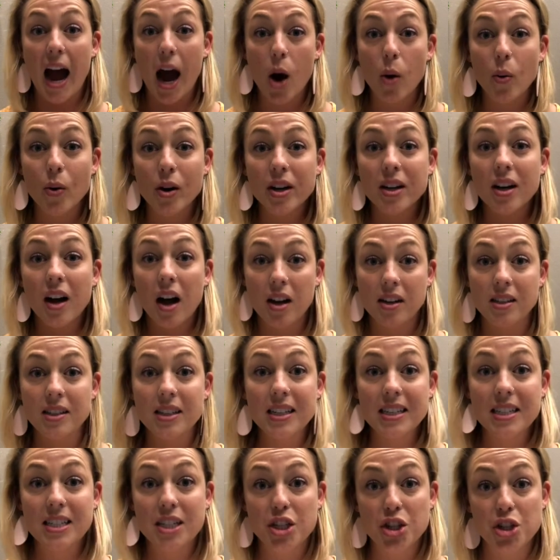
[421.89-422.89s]
our
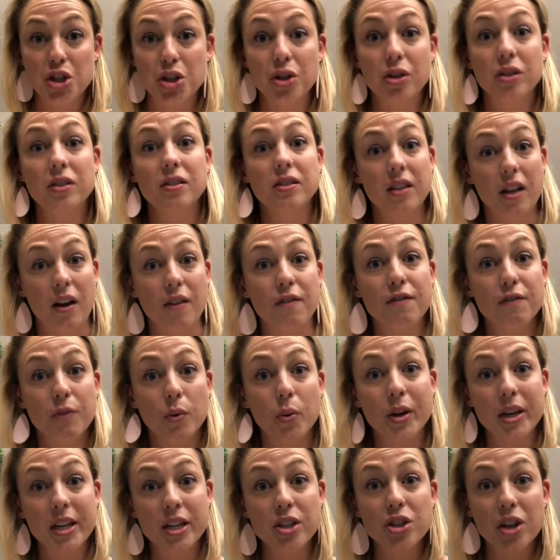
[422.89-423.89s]
unconditional love
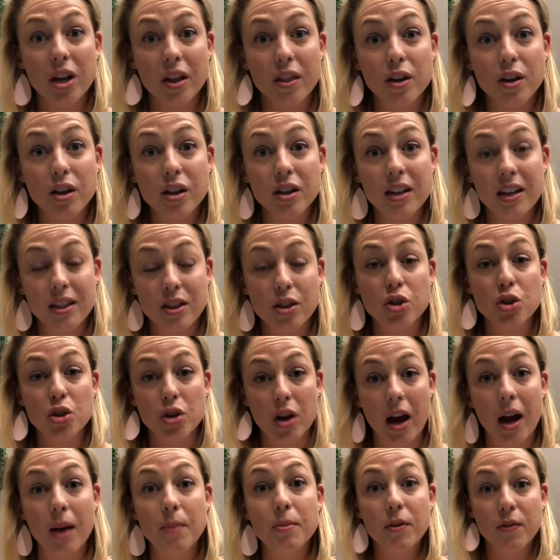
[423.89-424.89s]
for each other in the
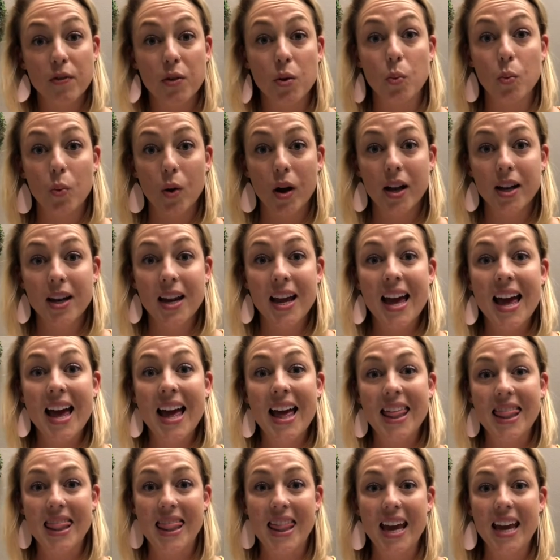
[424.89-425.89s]
tribe of the one,
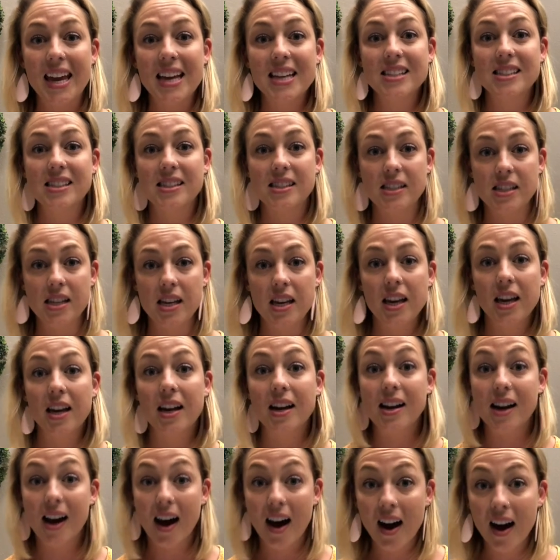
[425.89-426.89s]
they see
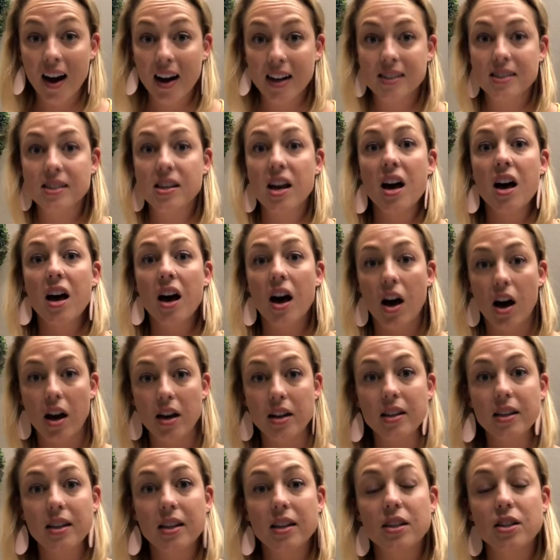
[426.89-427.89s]
God's
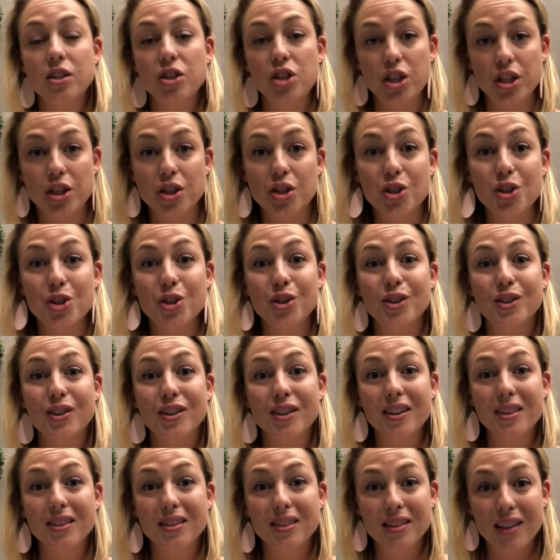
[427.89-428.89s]

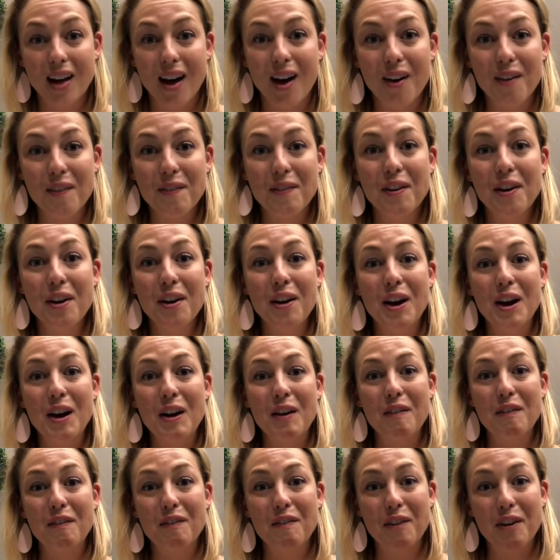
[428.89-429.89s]
unconditional love
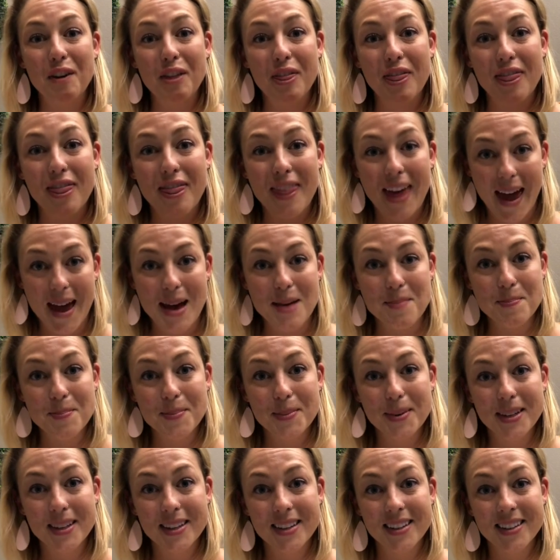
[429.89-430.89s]
for them.